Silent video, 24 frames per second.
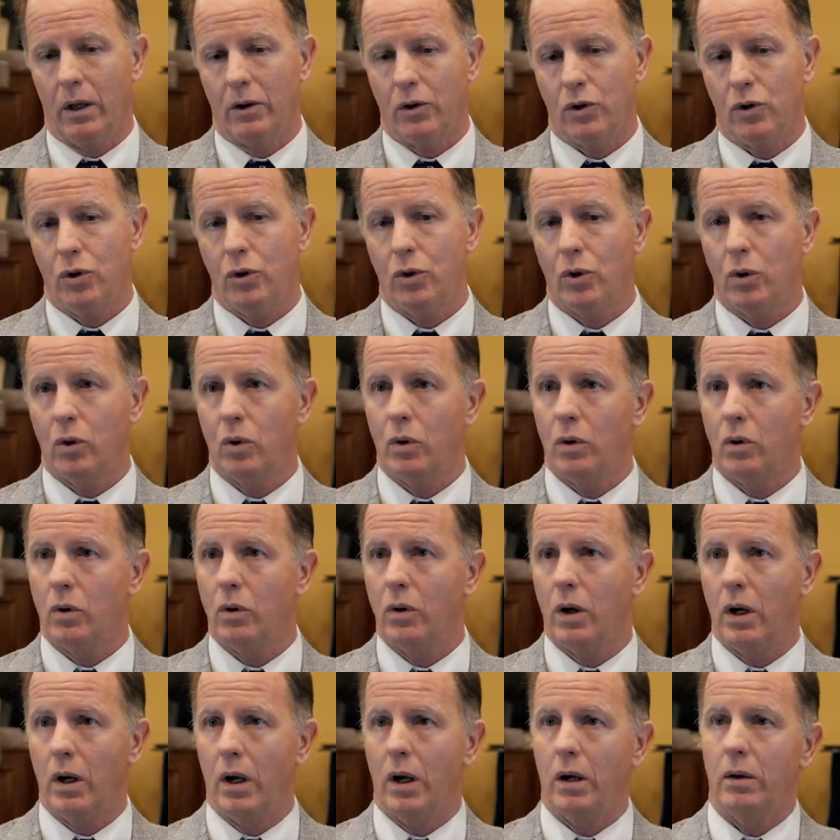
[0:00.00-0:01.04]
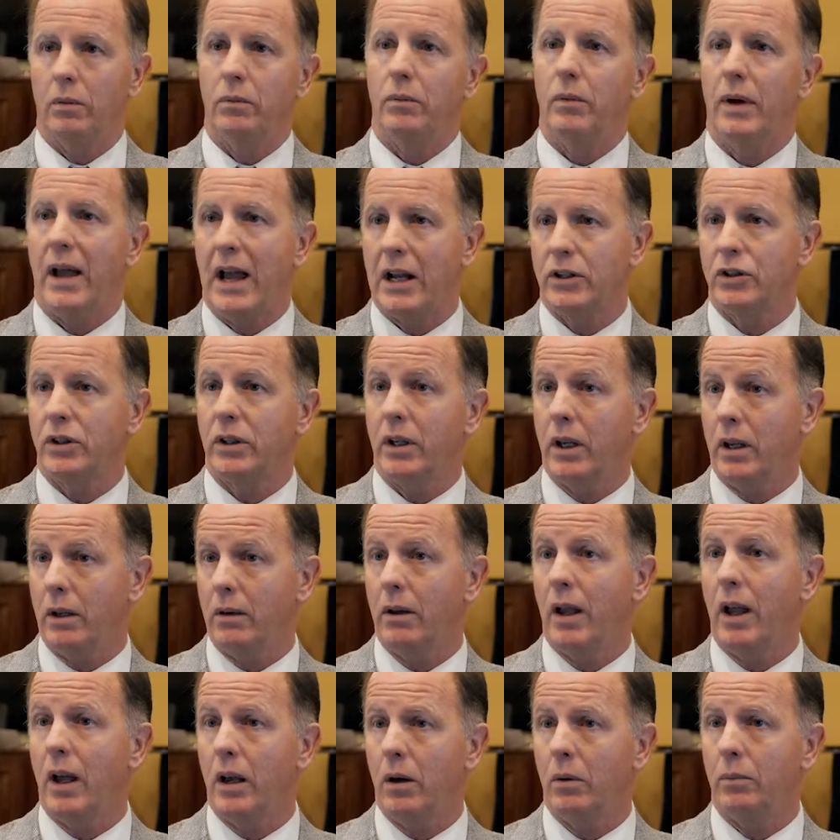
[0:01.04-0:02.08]
to actually
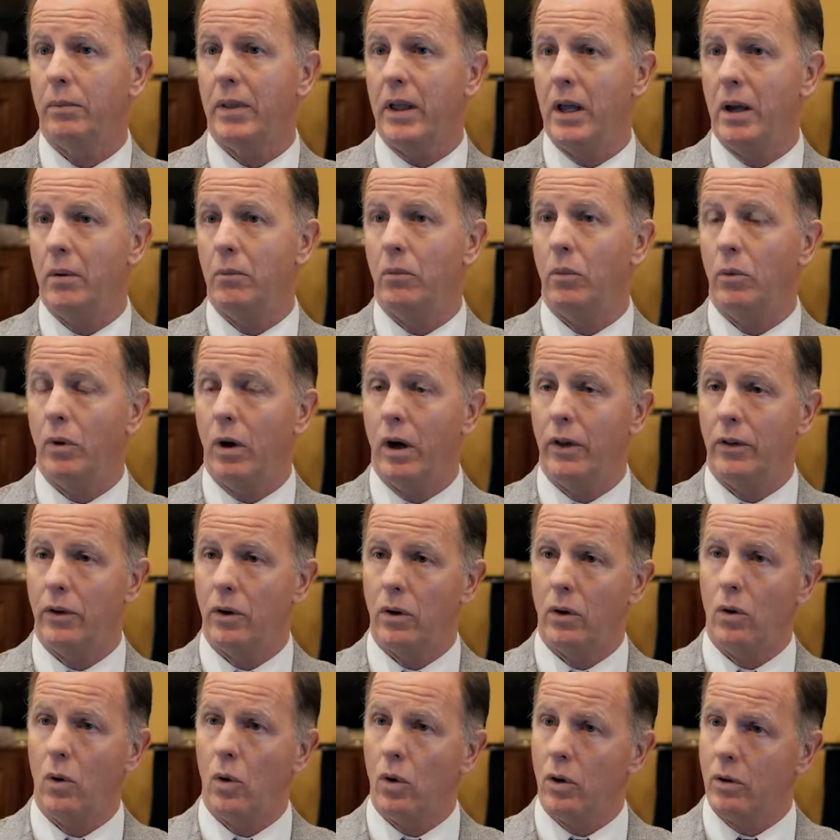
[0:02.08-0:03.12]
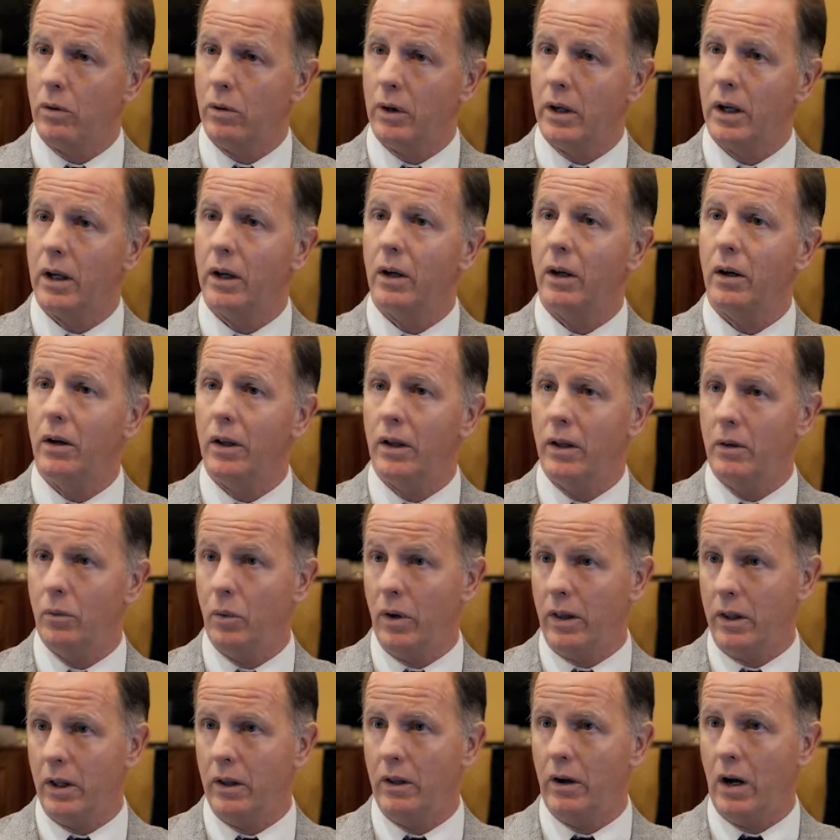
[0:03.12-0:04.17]
help them on their ordering
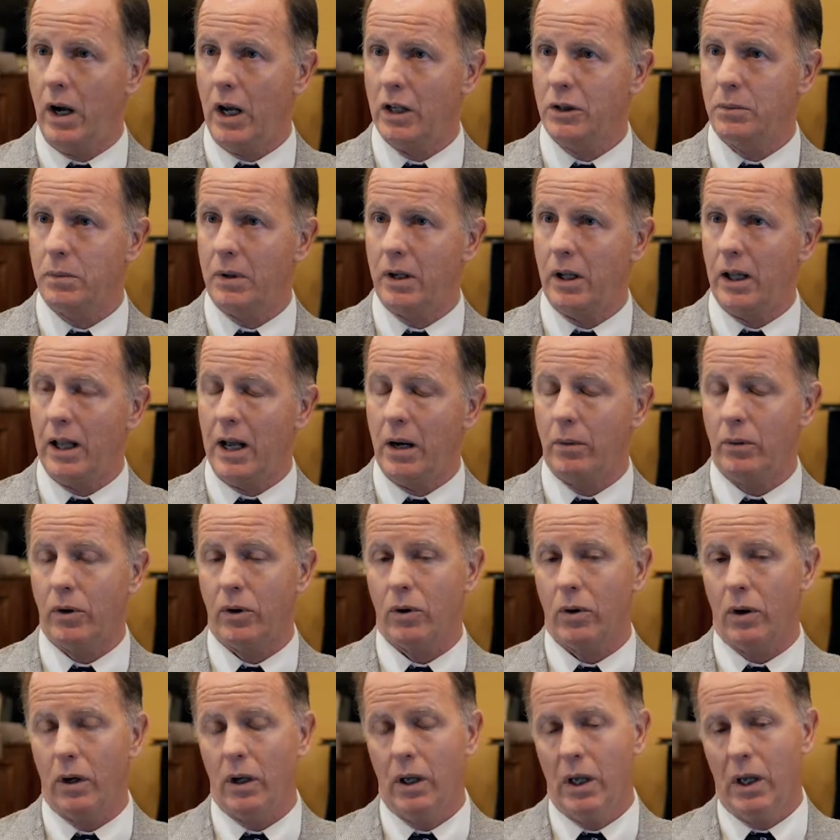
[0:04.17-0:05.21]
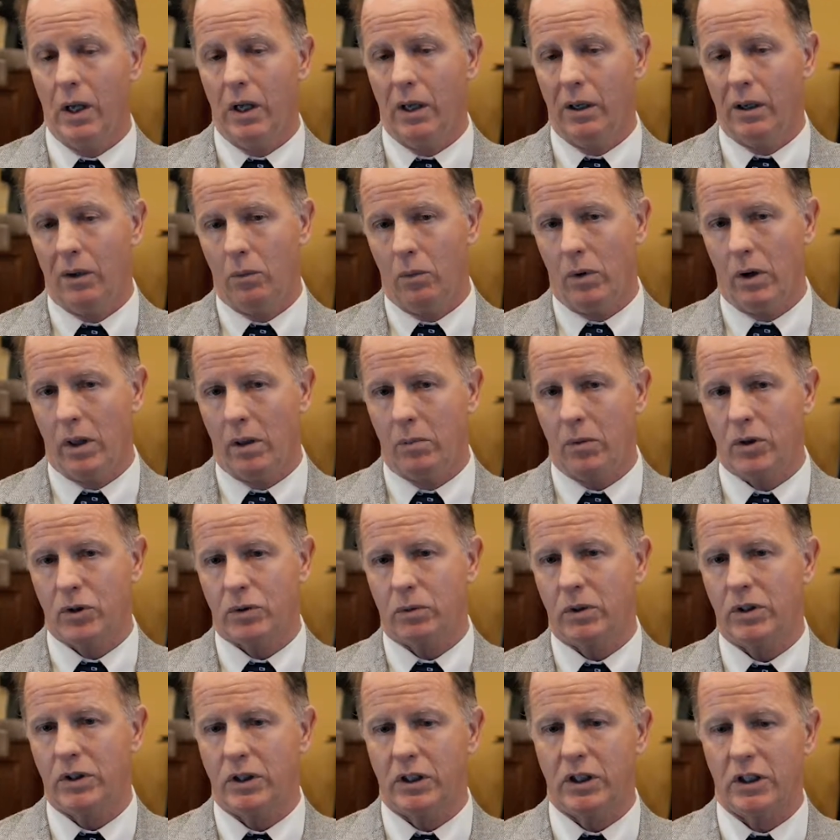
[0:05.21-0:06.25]
within the hospital laboratory. And one of the most
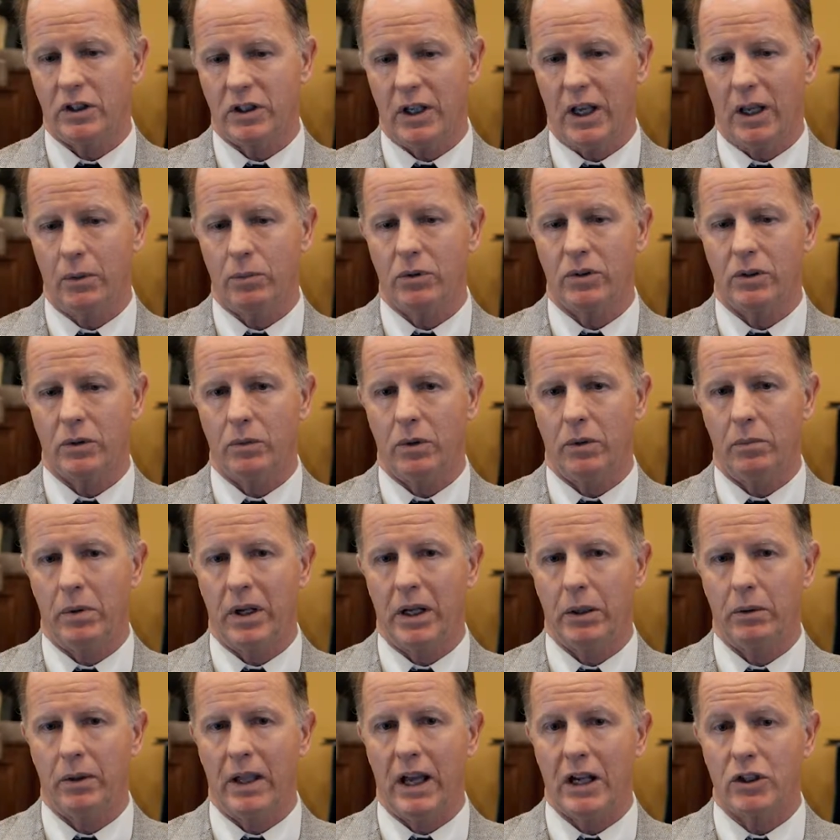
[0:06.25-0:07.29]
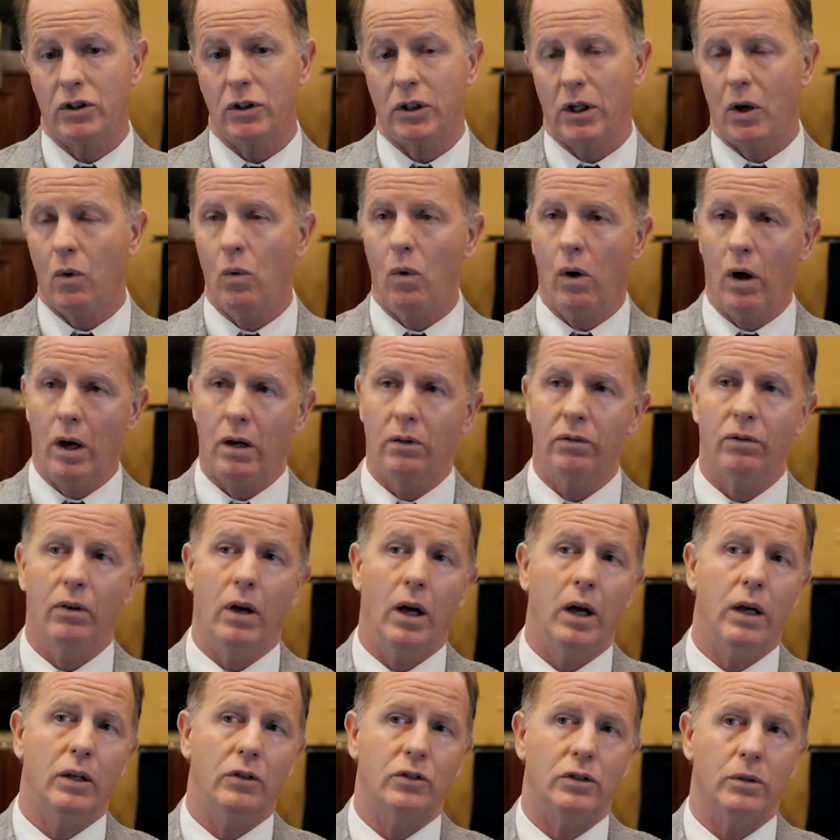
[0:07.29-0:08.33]
recent examples that we've been able to actually
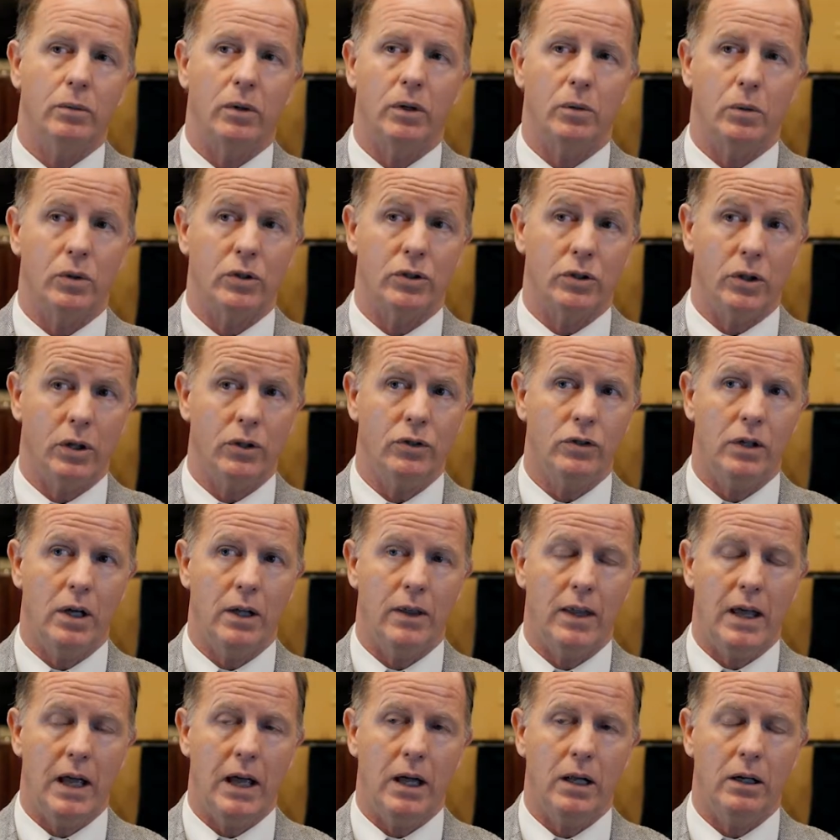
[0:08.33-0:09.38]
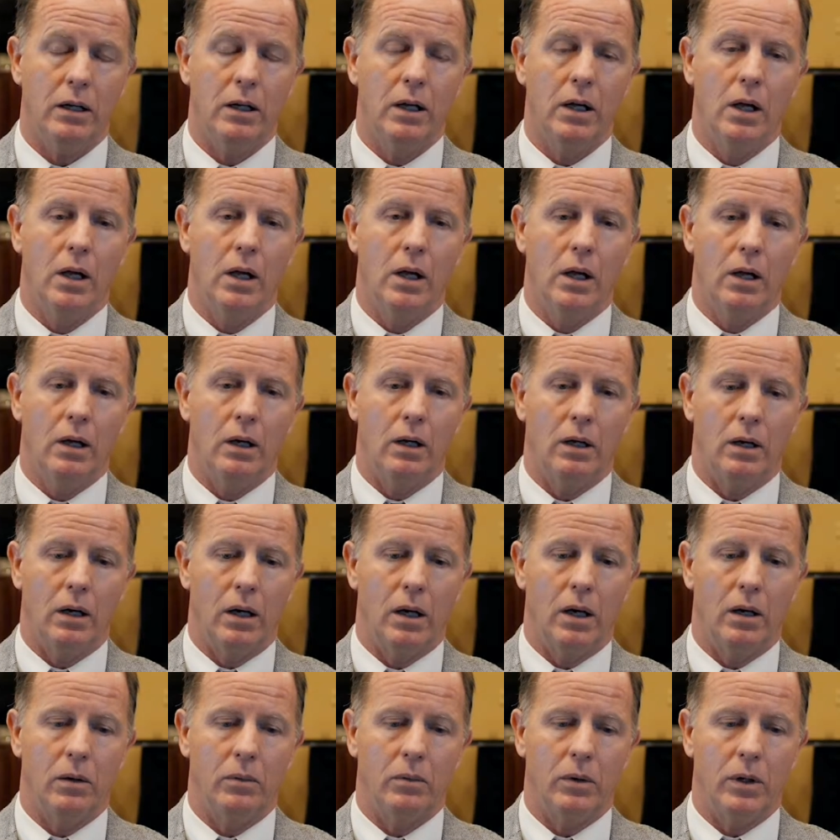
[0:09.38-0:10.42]
quantify some of the results on that,
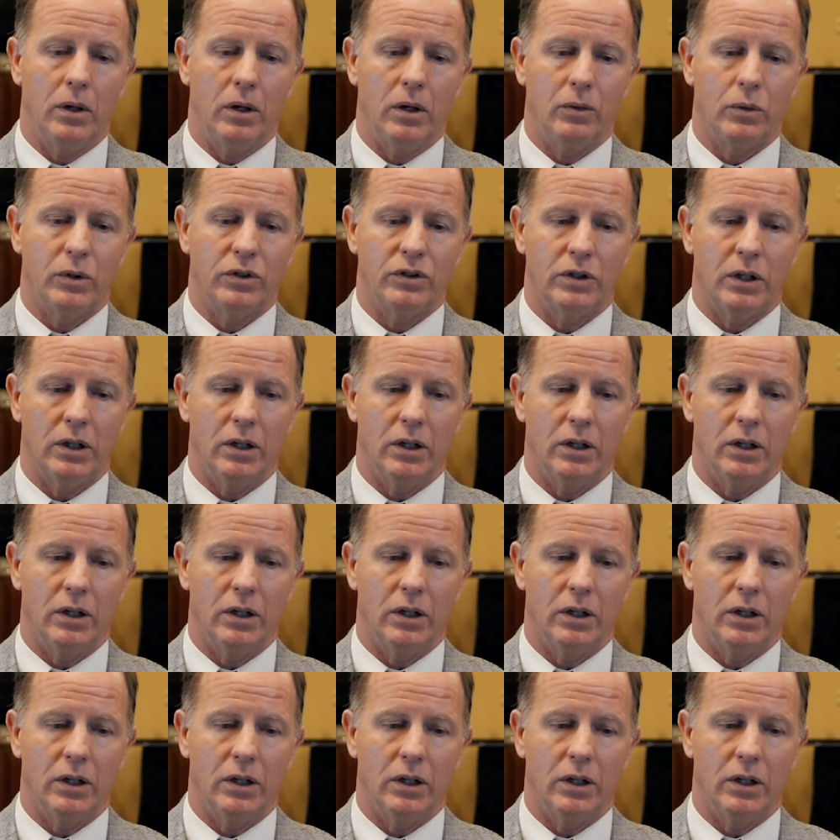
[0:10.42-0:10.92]
it was